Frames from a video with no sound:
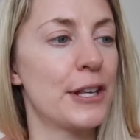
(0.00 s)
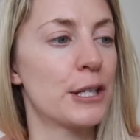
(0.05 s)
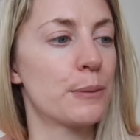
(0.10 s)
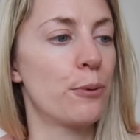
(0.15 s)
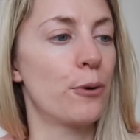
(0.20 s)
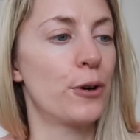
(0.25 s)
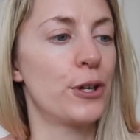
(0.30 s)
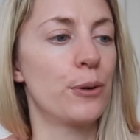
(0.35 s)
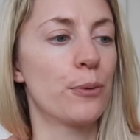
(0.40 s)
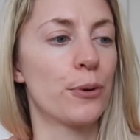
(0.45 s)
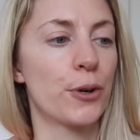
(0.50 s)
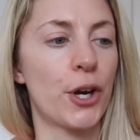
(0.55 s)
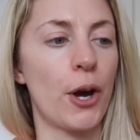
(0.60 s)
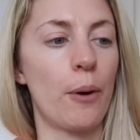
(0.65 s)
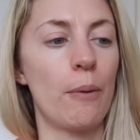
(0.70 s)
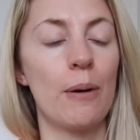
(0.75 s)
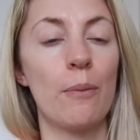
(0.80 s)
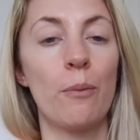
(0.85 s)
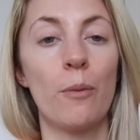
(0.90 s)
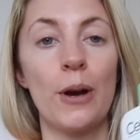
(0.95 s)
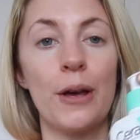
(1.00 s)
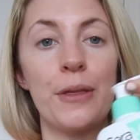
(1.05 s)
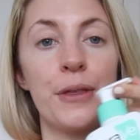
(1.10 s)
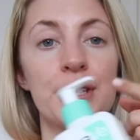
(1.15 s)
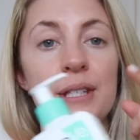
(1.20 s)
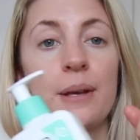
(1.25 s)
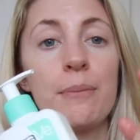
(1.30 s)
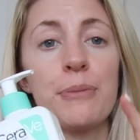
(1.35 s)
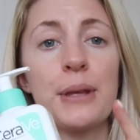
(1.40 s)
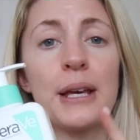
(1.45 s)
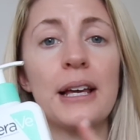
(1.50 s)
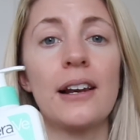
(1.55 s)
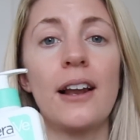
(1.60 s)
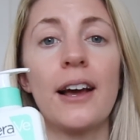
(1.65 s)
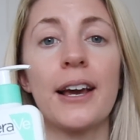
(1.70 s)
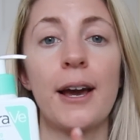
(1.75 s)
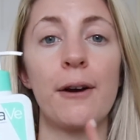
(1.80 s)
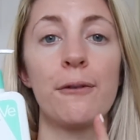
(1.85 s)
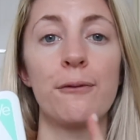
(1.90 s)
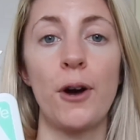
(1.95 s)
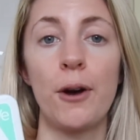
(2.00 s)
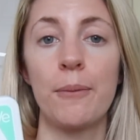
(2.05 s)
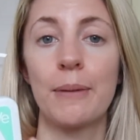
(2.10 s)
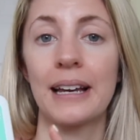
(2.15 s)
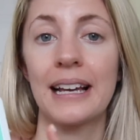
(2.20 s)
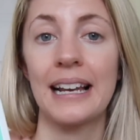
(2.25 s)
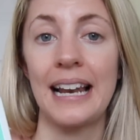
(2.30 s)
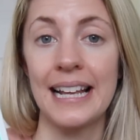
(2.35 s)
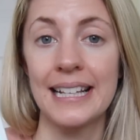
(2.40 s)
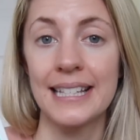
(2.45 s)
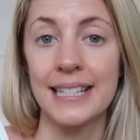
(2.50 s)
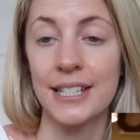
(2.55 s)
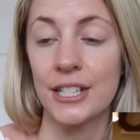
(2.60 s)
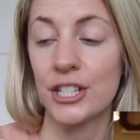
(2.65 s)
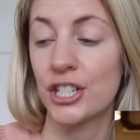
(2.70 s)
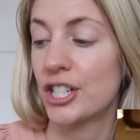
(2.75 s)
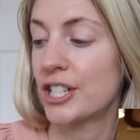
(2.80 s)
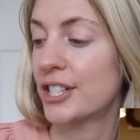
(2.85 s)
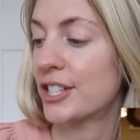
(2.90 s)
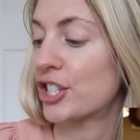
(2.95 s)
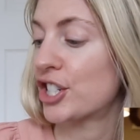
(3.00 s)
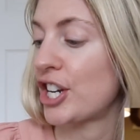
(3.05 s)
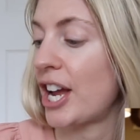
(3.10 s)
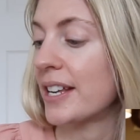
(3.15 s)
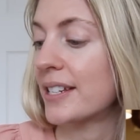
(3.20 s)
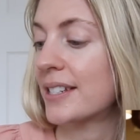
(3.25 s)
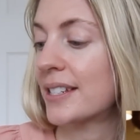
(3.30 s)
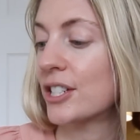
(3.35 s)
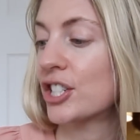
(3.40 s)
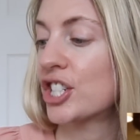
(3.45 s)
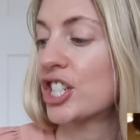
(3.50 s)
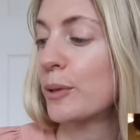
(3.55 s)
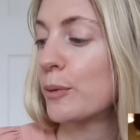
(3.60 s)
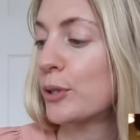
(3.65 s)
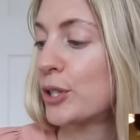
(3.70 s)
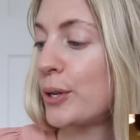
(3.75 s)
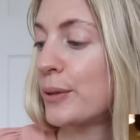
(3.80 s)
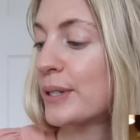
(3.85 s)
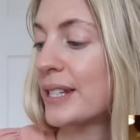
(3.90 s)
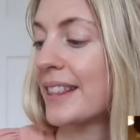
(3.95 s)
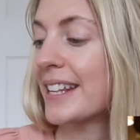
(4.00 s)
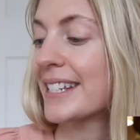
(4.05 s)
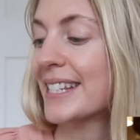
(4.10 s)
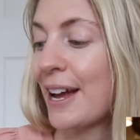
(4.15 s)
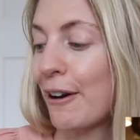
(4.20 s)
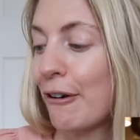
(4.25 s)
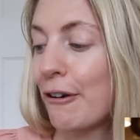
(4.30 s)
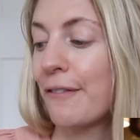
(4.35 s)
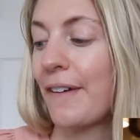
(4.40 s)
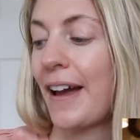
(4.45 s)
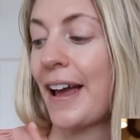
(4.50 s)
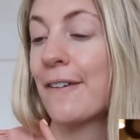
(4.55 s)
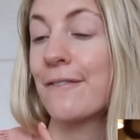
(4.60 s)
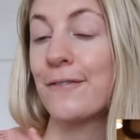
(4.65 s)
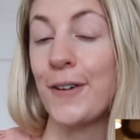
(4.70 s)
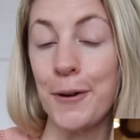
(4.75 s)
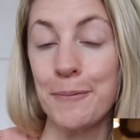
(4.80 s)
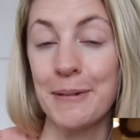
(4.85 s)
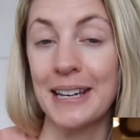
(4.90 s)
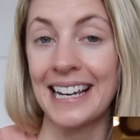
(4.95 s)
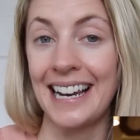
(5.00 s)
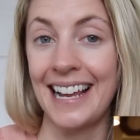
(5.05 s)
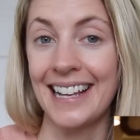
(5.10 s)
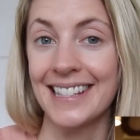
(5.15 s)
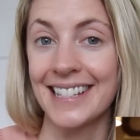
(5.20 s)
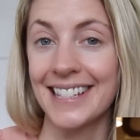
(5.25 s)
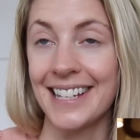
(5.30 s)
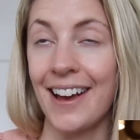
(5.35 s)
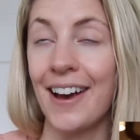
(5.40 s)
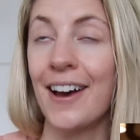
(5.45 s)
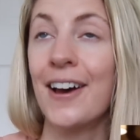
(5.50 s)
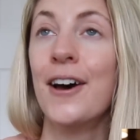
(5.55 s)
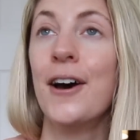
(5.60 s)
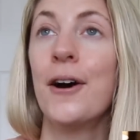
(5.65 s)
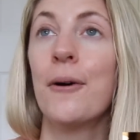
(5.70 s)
this point you want to go in with something like a foaming cleanser, she suggests. And she was using the CeraVe foaming cleanser,